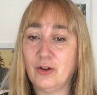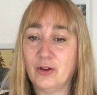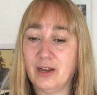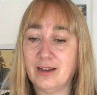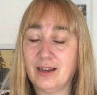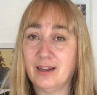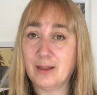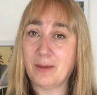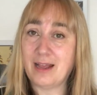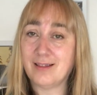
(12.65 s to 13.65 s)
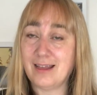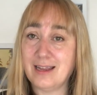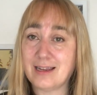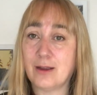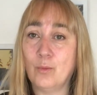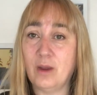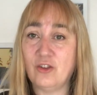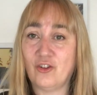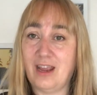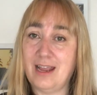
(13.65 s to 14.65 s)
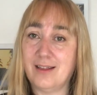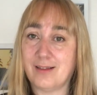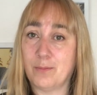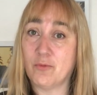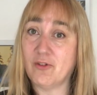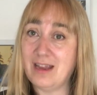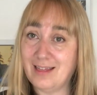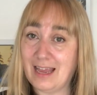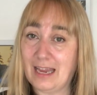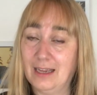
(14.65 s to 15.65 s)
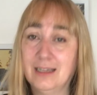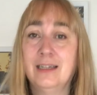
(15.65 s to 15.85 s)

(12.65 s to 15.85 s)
look at another basic, which is breathing.